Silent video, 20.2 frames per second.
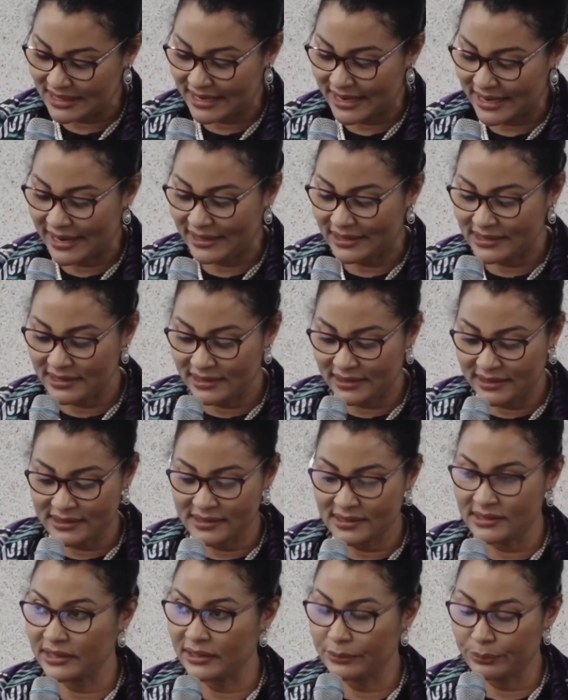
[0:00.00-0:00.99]
His
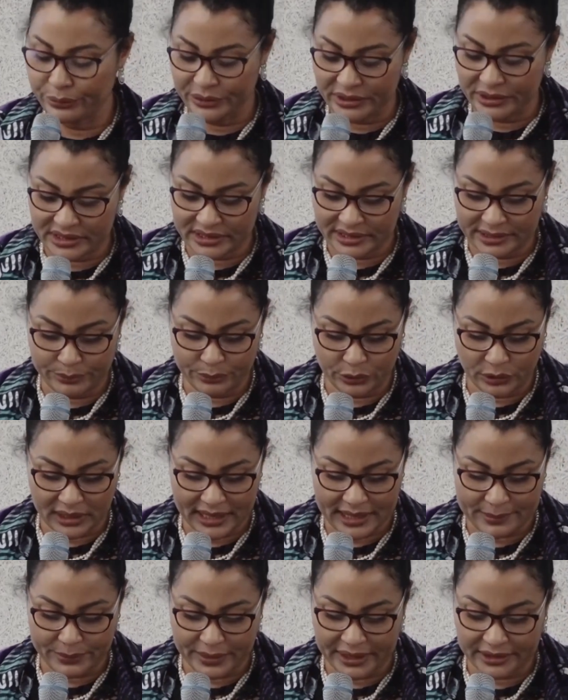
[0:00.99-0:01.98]
Excellency President
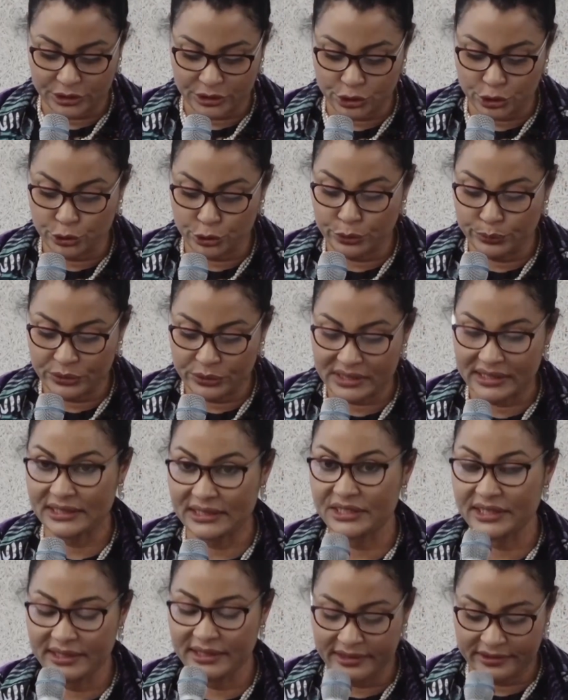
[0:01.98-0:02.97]
Bola Ahmed Tinubu's
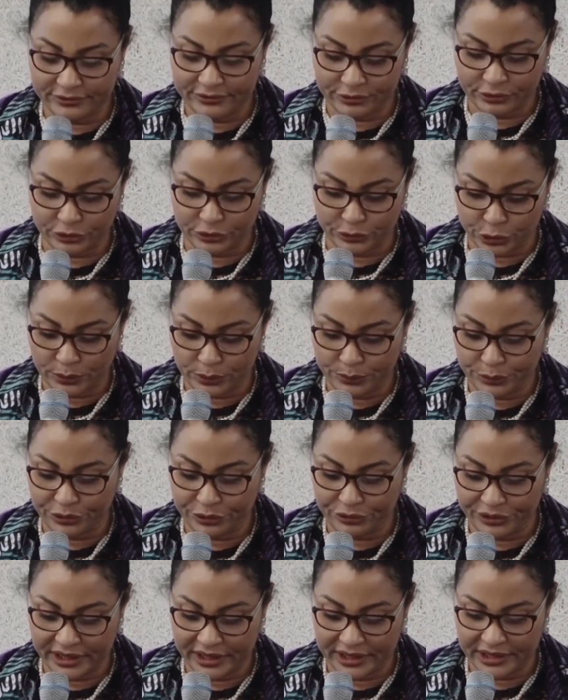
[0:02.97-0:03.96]
agenda for
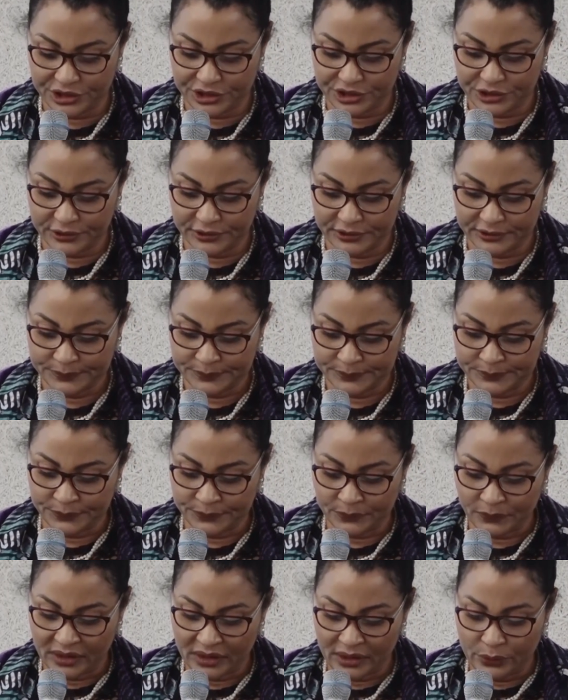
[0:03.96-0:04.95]
job creation,
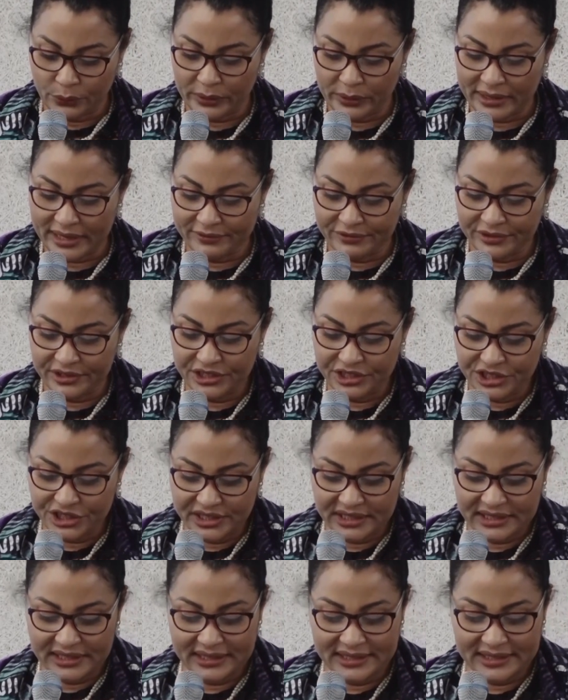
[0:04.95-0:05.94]
we have
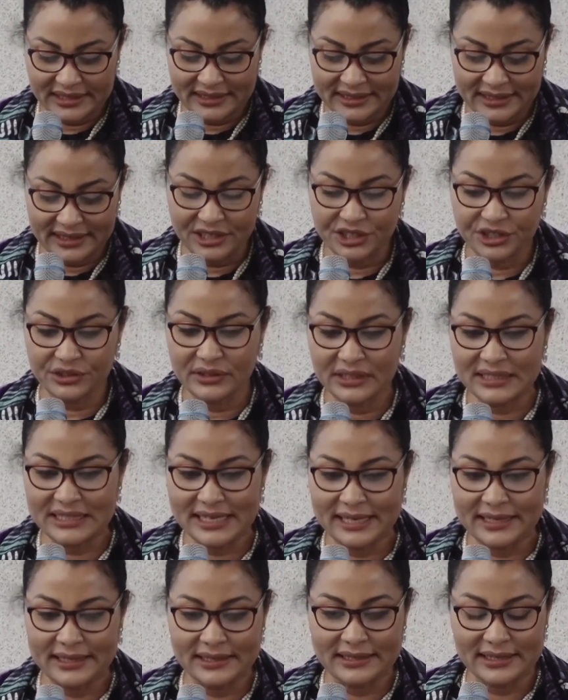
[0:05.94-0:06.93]
initiated the National
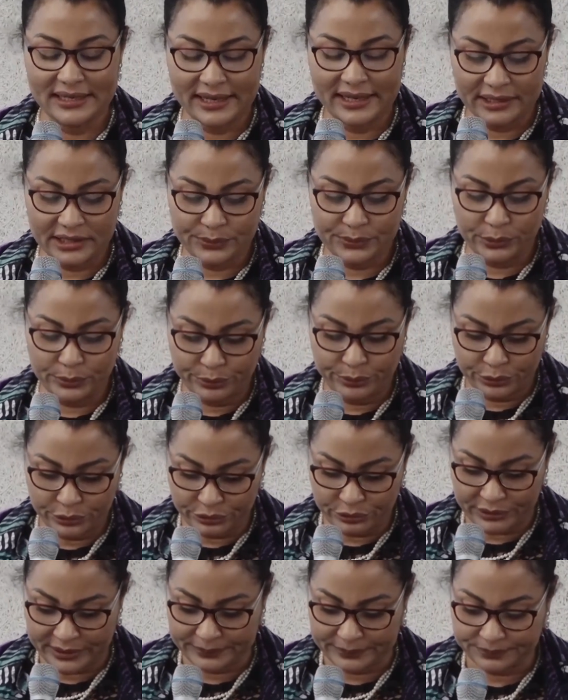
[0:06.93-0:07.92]
Talent Export
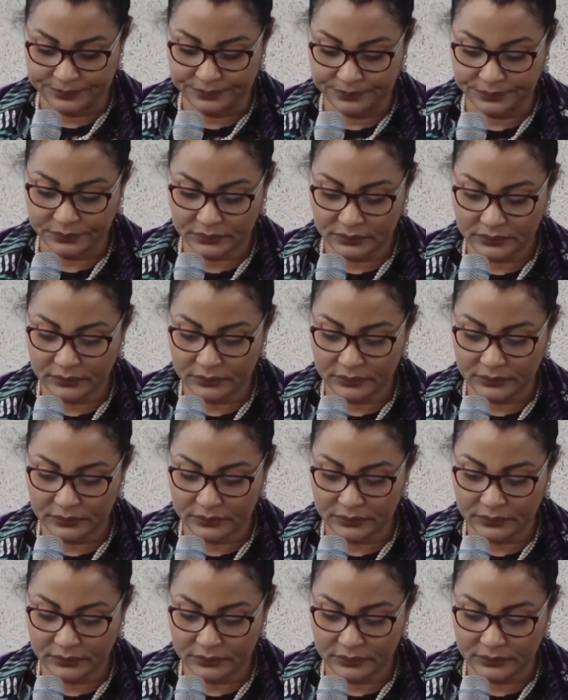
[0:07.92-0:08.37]
Program